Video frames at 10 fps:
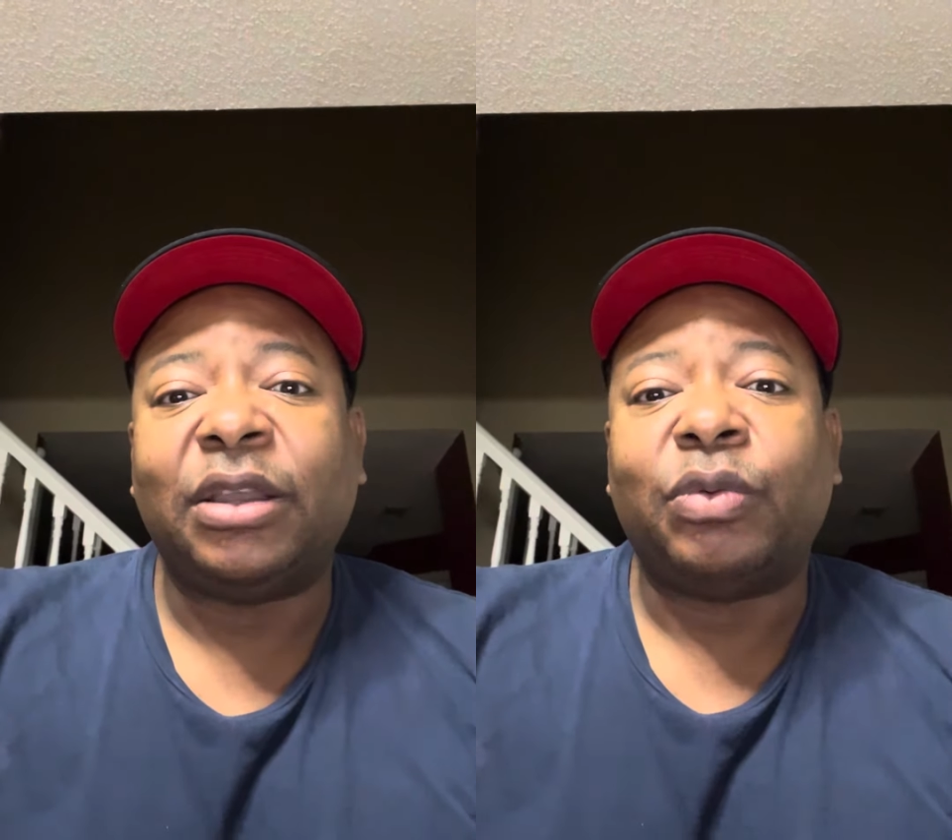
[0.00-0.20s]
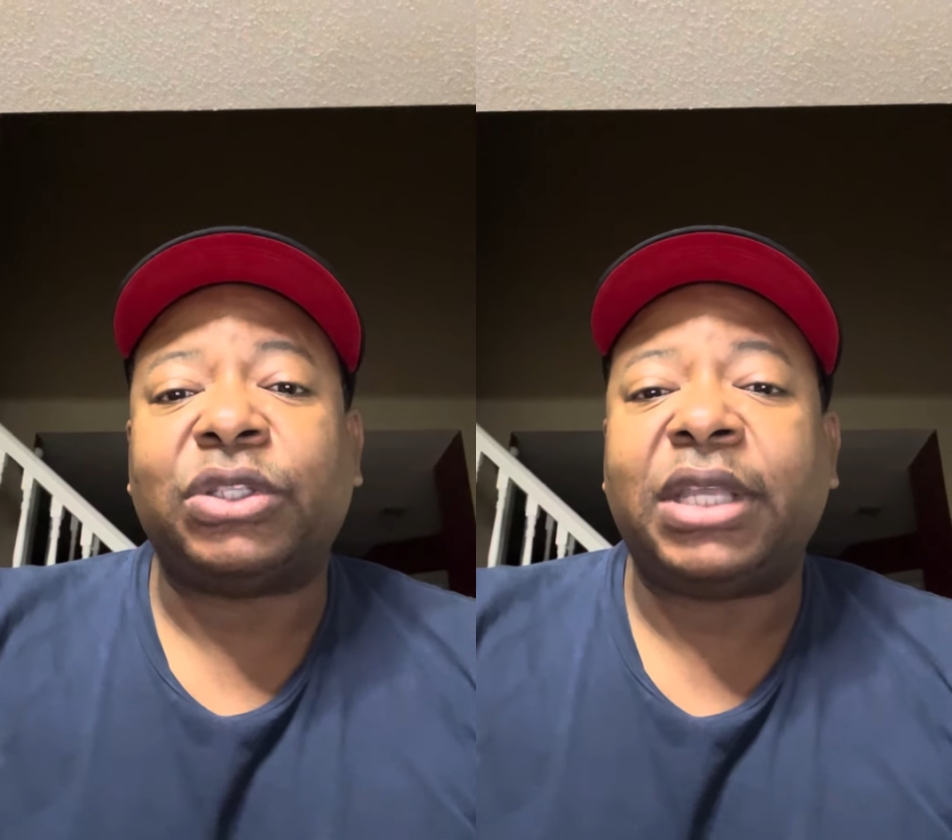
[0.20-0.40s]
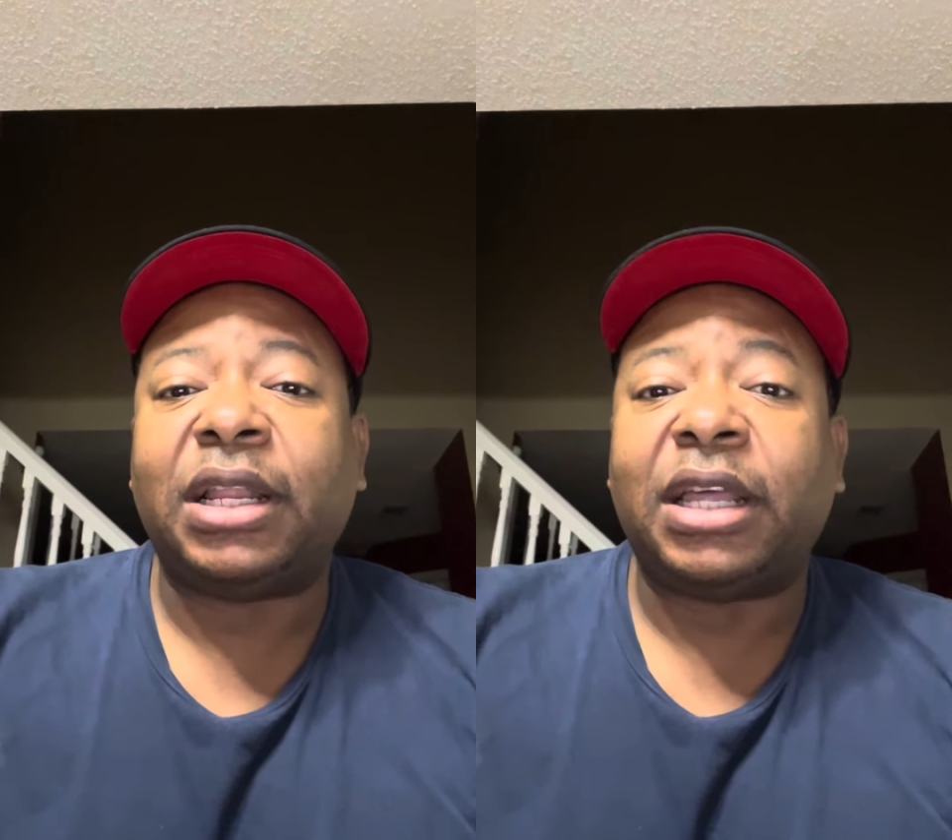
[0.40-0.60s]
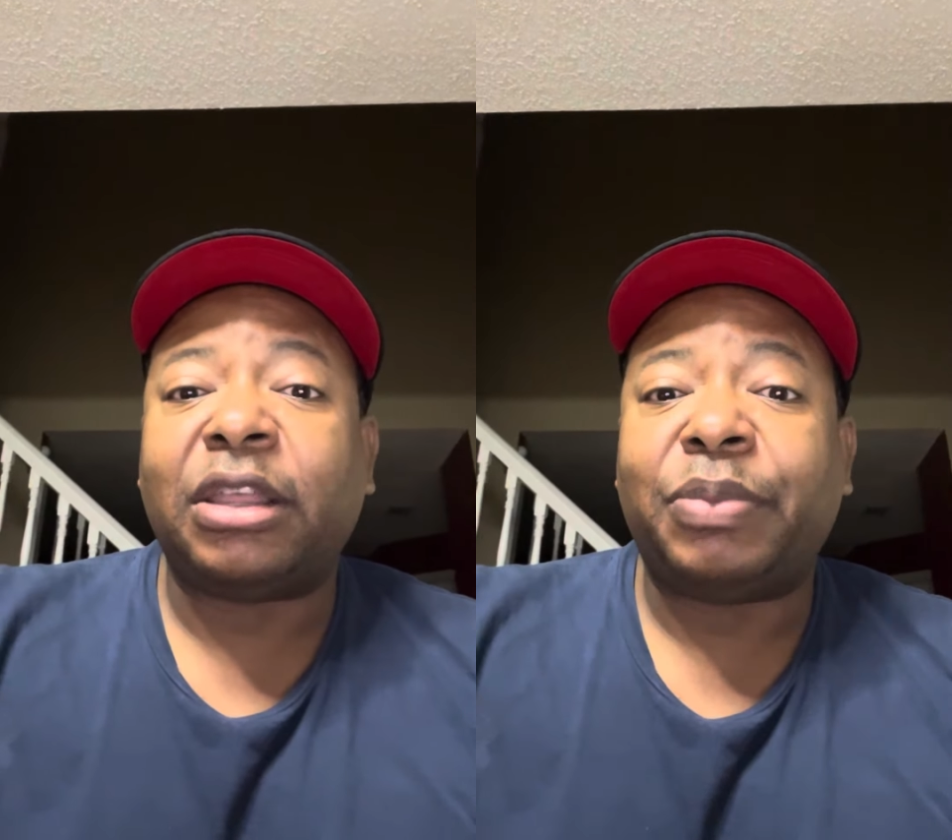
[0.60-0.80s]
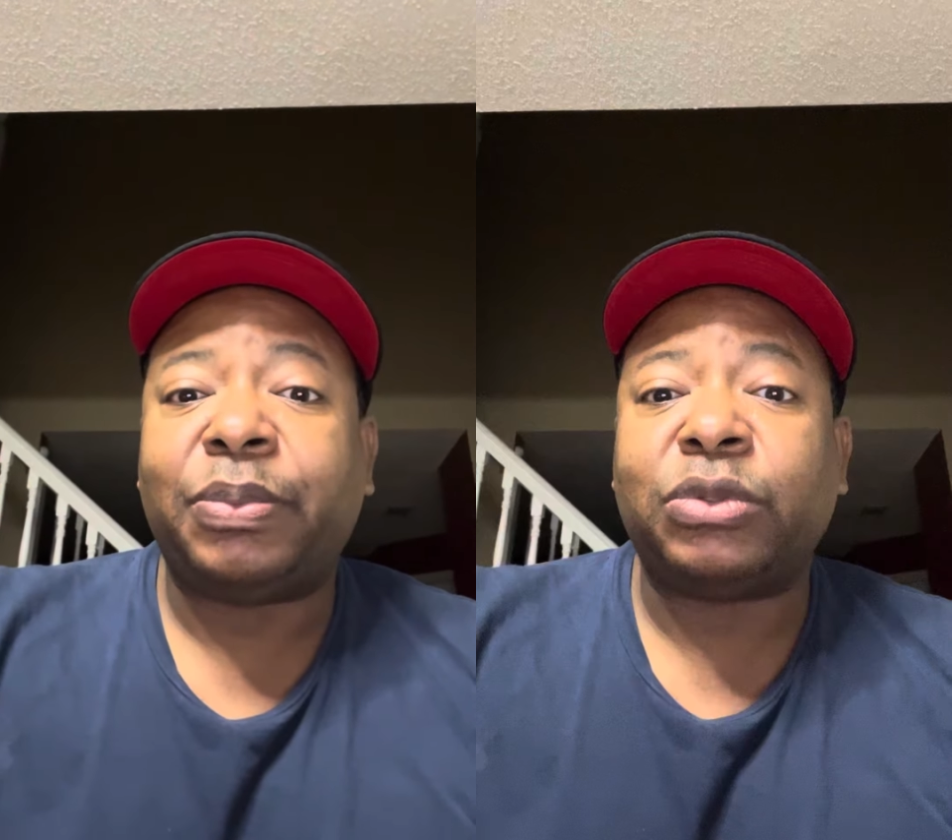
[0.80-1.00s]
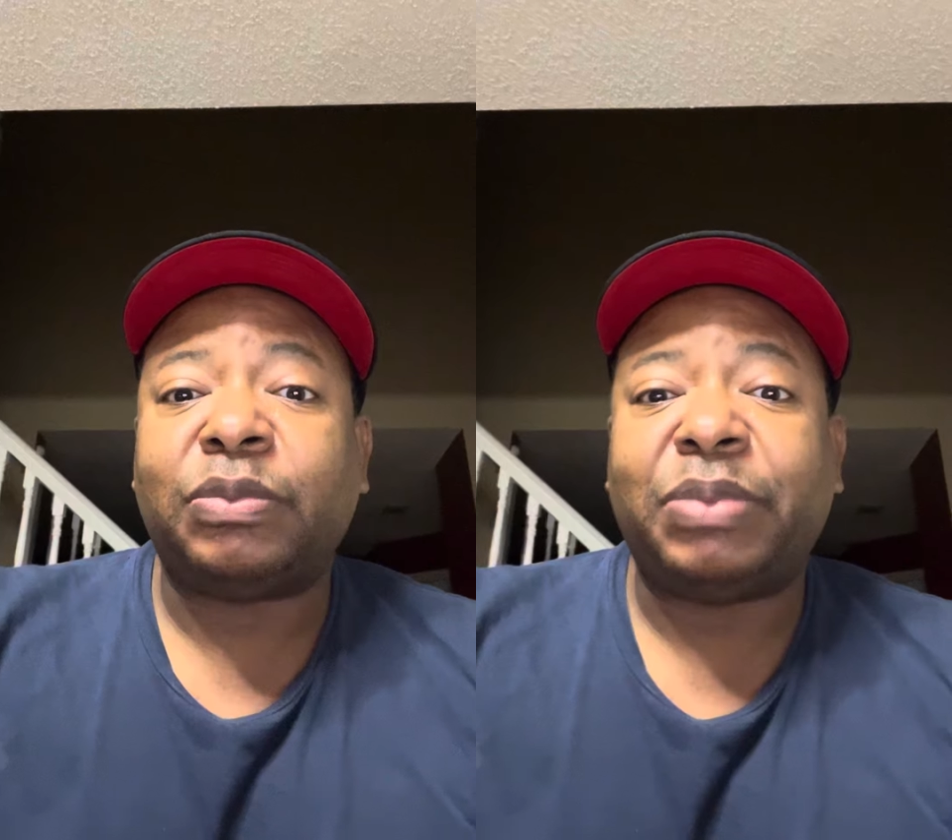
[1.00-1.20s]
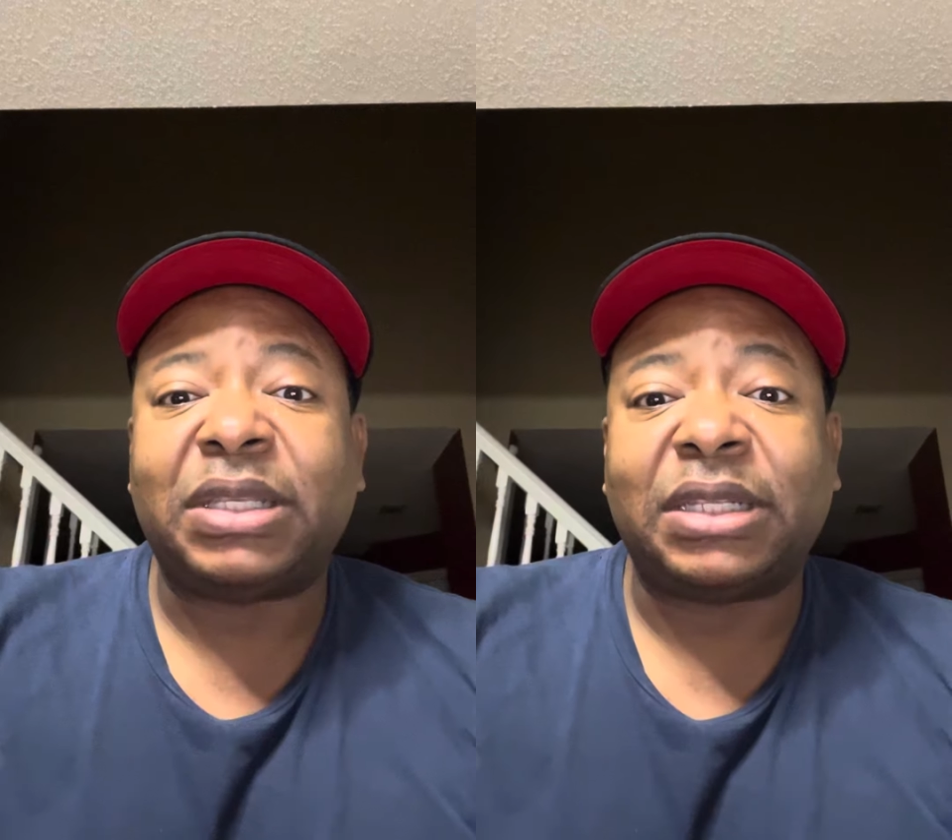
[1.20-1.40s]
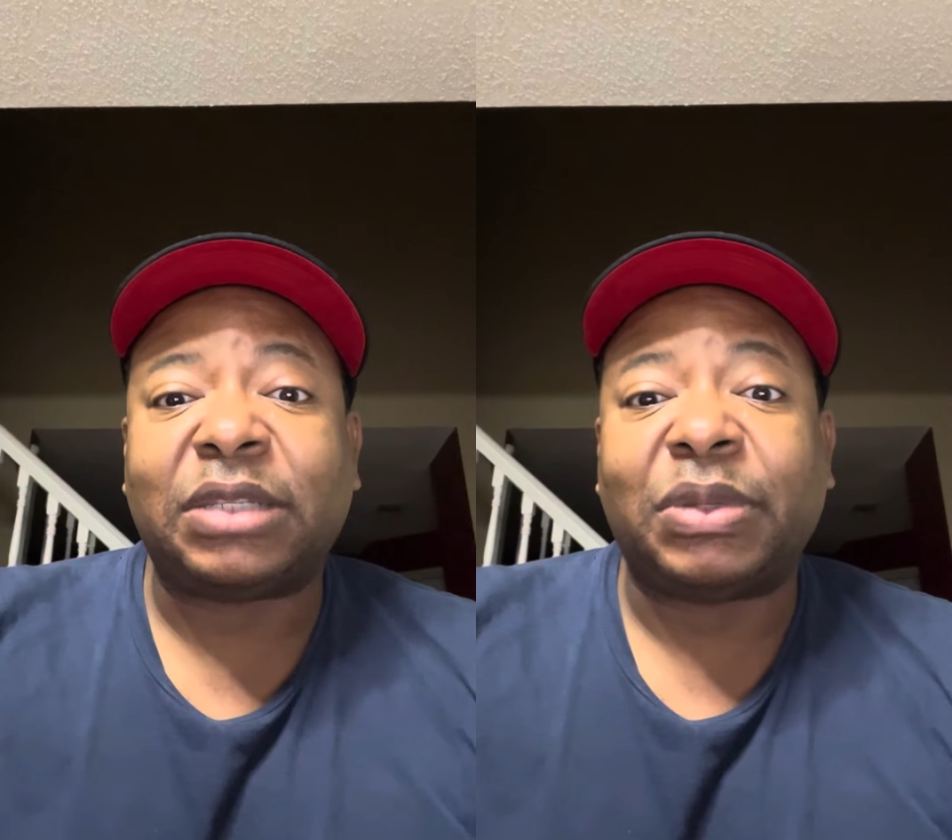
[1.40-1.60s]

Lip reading: will tell other people's business,